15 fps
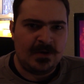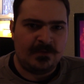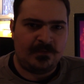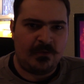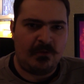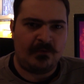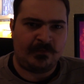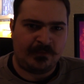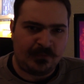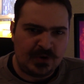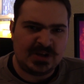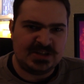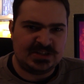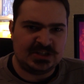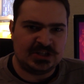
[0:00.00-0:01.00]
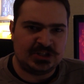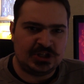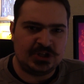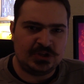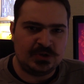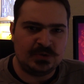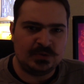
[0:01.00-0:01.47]
for Frieza
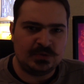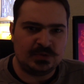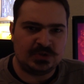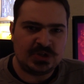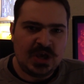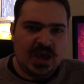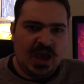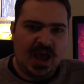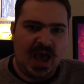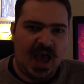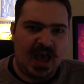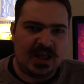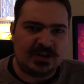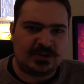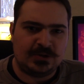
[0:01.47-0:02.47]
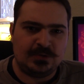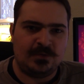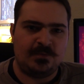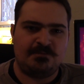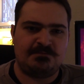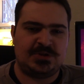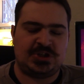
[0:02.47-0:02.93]
to use to
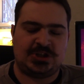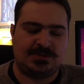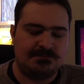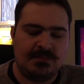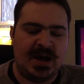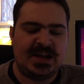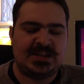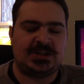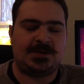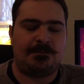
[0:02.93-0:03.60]
smite